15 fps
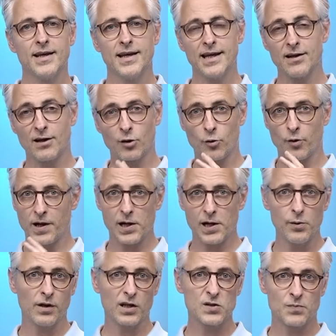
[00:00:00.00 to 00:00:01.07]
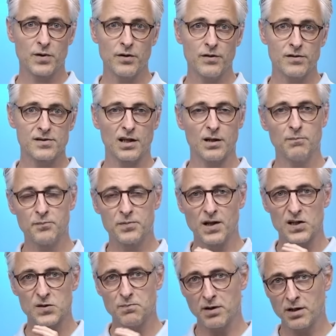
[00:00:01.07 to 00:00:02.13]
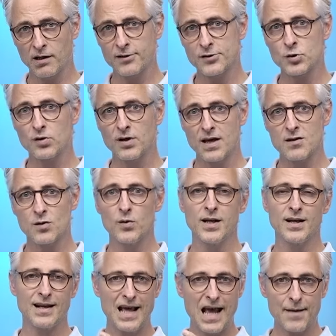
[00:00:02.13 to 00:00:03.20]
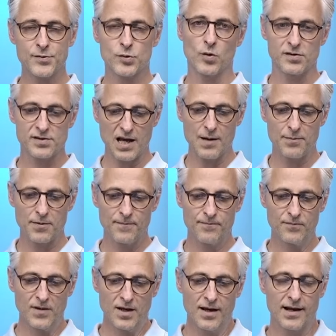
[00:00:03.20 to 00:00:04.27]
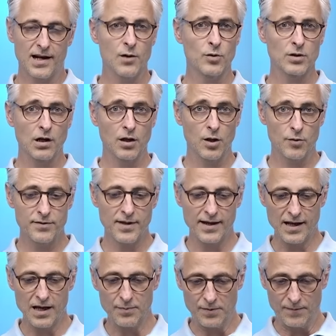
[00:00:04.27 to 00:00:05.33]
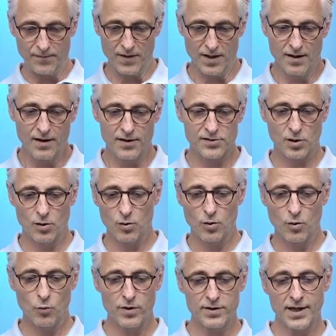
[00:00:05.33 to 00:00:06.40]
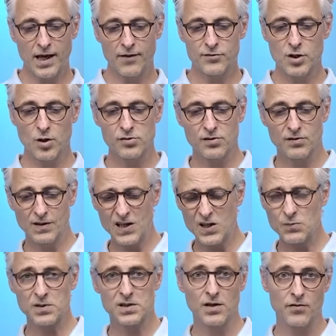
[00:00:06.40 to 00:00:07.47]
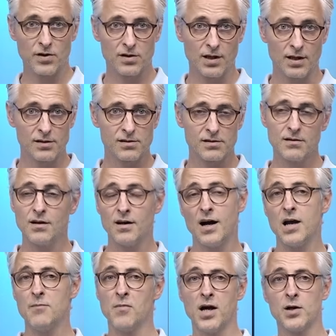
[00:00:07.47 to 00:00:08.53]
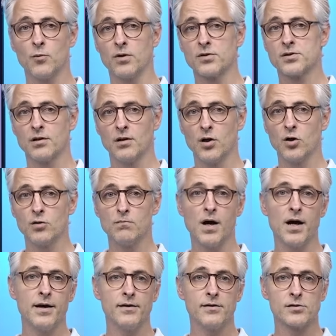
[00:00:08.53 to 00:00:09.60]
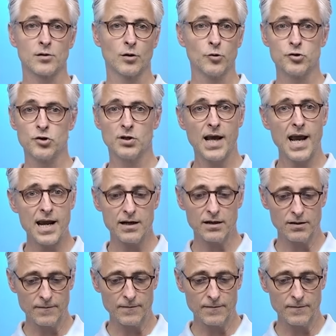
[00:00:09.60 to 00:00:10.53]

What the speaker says: in a coherent experience that's bundled together in an app source app. And I want to load that app. So when they have chosen these specific things, I might want to load my solution A.